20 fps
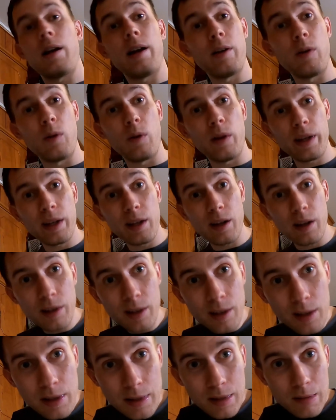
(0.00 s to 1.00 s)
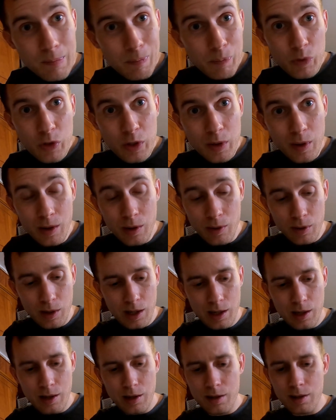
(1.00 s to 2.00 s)
I don't like onions, so I
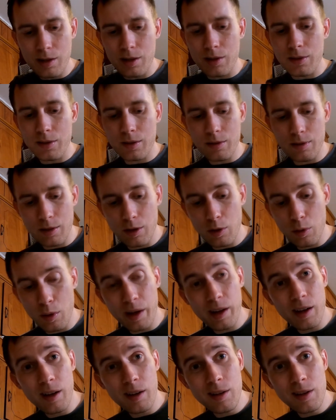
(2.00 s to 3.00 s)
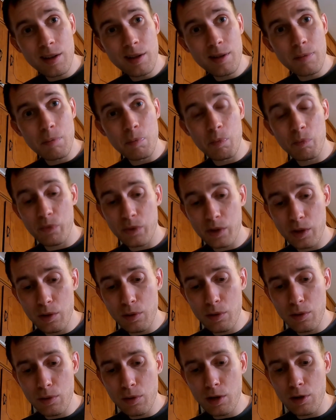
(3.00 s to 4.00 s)
don't add onions. You like onions?
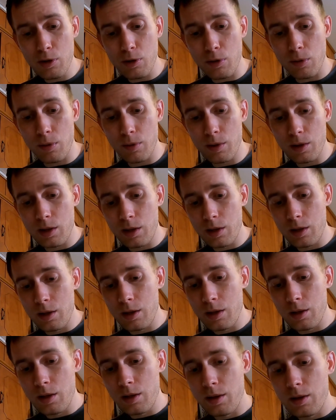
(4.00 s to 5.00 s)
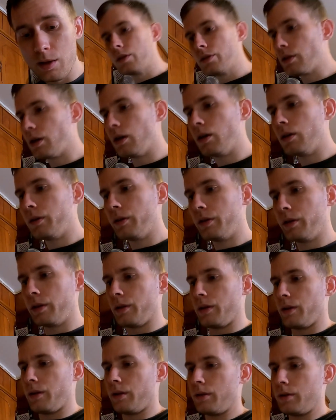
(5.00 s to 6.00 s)
You do you. Salt, you're
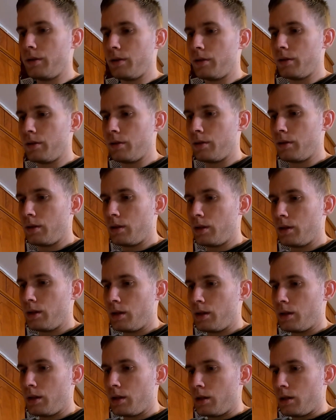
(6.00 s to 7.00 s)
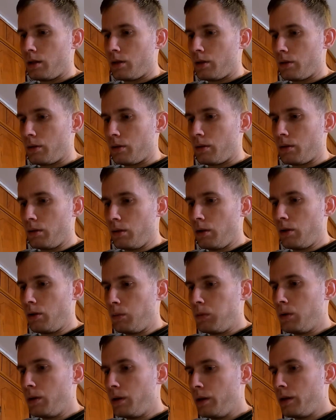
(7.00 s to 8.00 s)
gonna throw a
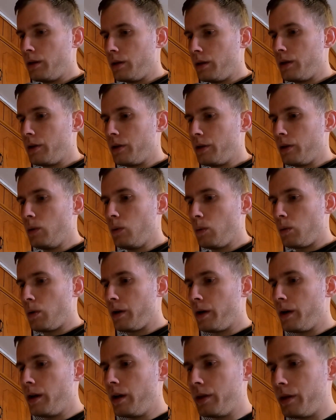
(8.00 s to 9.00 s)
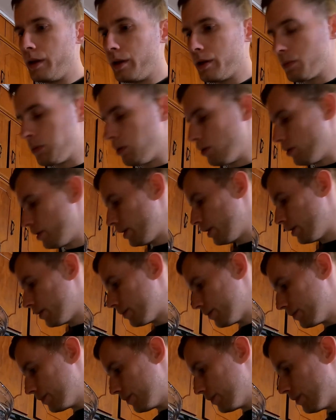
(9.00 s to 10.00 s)
little bit, and don't worry at this
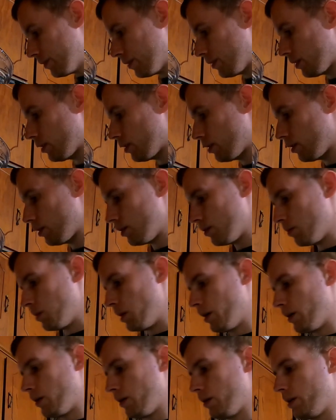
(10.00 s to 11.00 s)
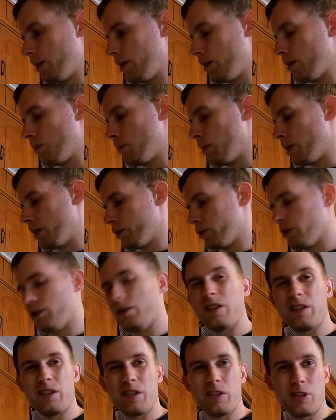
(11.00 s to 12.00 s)
point about how much,
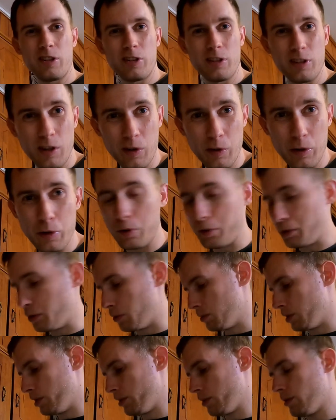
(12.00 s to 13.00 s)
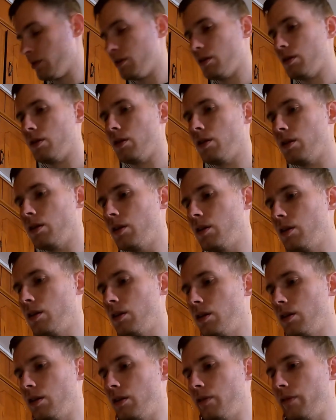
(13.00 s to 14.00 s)
just don't do too much.
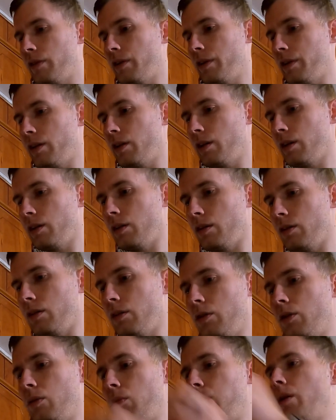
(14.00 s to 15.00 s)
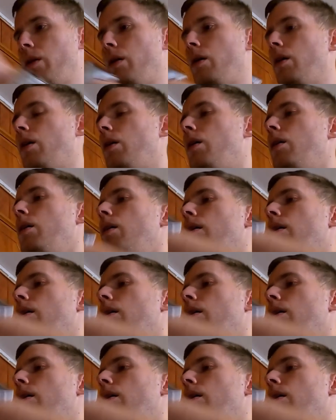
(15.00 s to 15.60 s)
If anything, a little bit of